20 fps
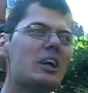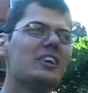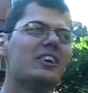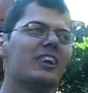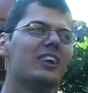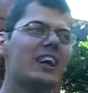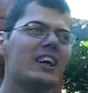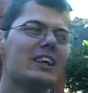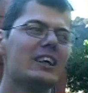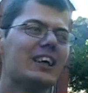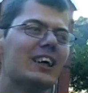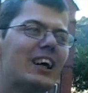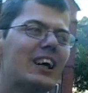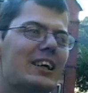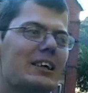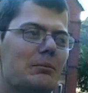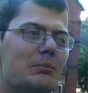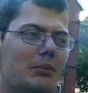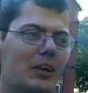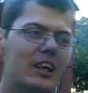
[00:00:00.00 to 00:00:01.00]

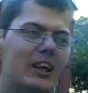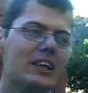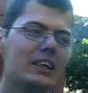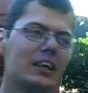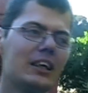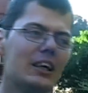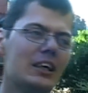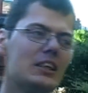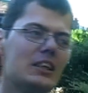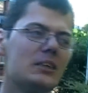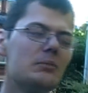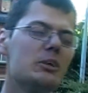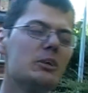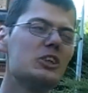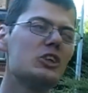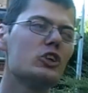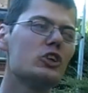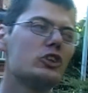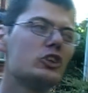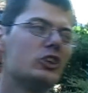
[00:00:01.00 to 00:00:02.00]
like to be
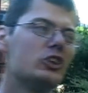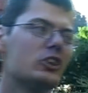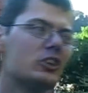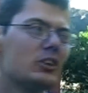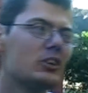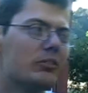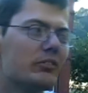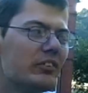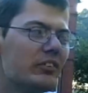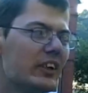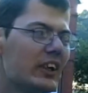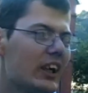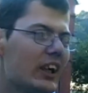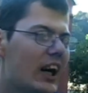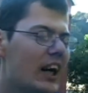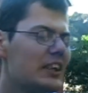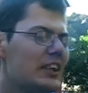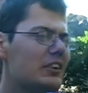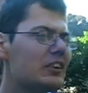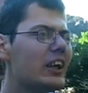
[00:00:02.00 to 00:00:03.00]
touched or something.
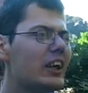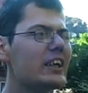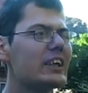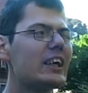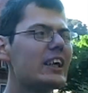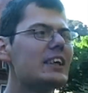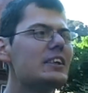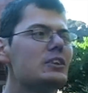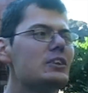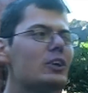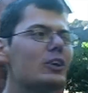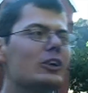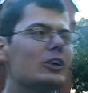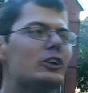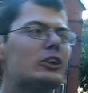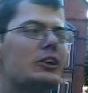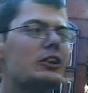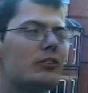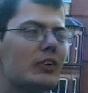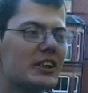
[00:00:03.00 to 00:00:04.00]
I don't like getting
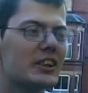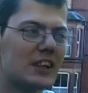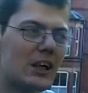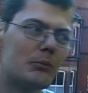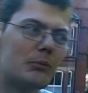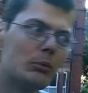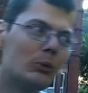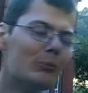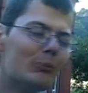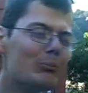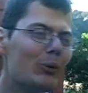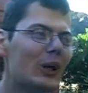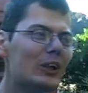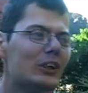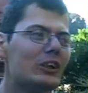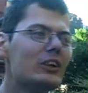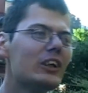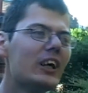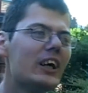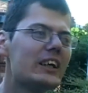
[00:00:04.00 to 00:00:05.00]
touched, for example, but I
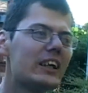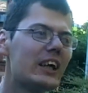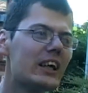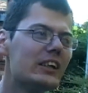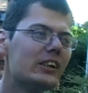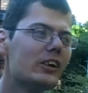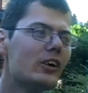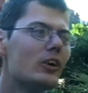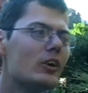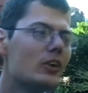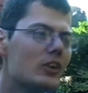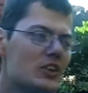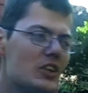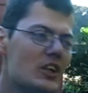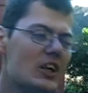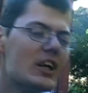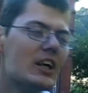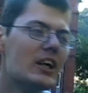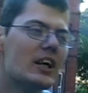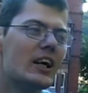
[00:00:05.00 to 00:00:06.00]
do like getting hugged.
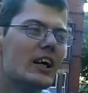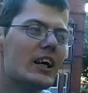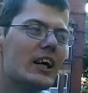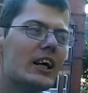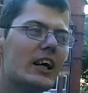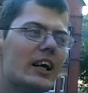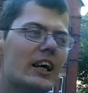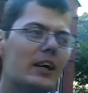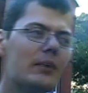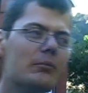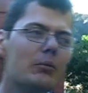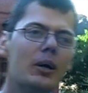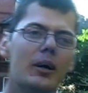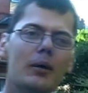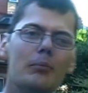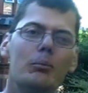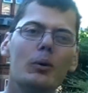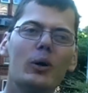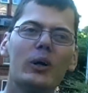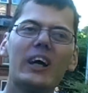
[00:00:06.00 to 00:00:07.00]

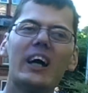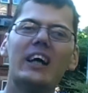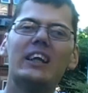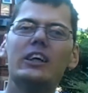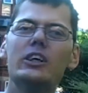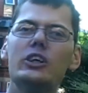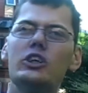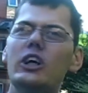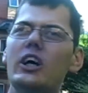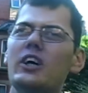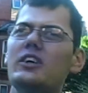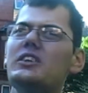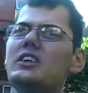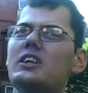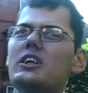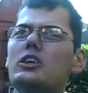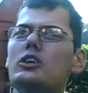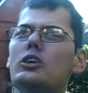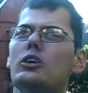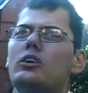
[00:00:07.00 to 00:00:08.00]
But again, this shows that
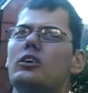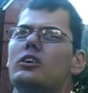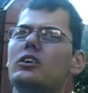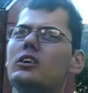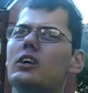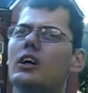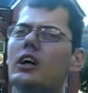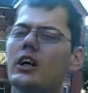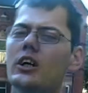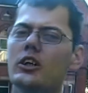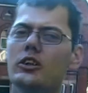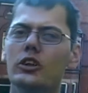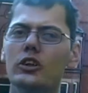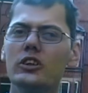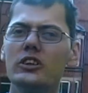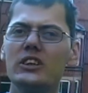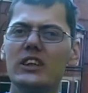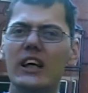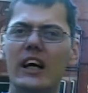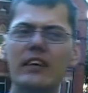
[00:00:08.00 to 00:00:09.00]
you shouldn't
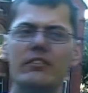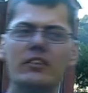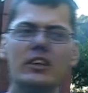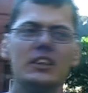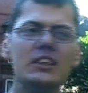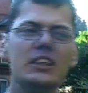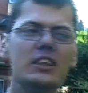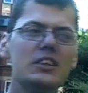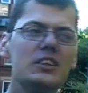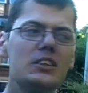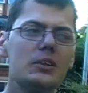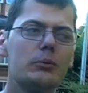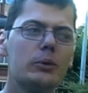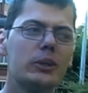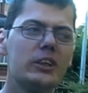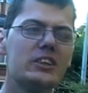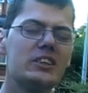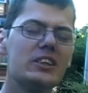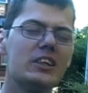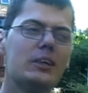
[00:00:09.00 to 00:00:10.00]
just say that since someone
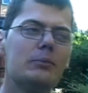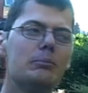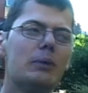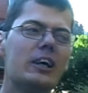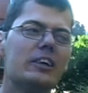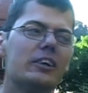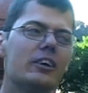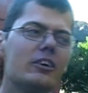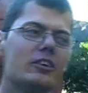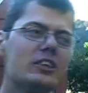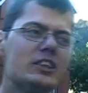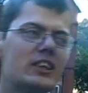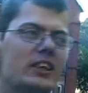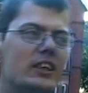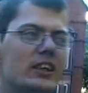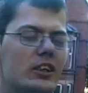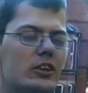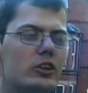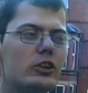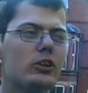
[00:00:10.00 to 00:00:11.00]
is in a minority,
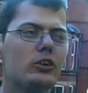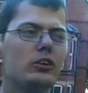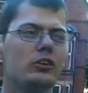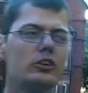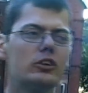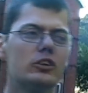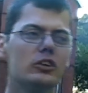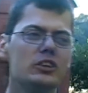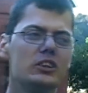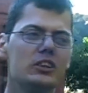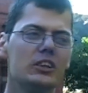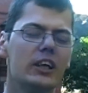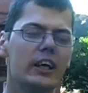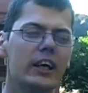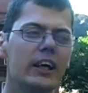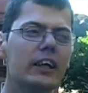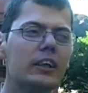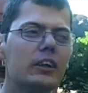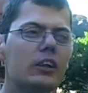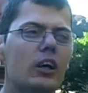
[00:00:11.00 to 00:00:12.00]
you shouldn't just
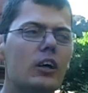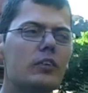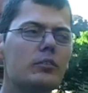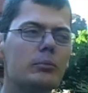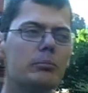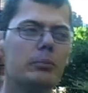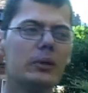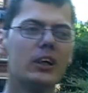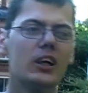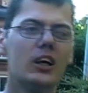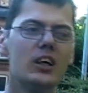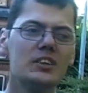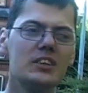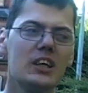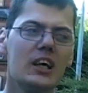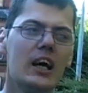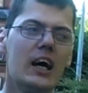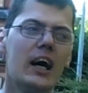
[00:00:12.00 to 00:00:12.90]
ignore them, because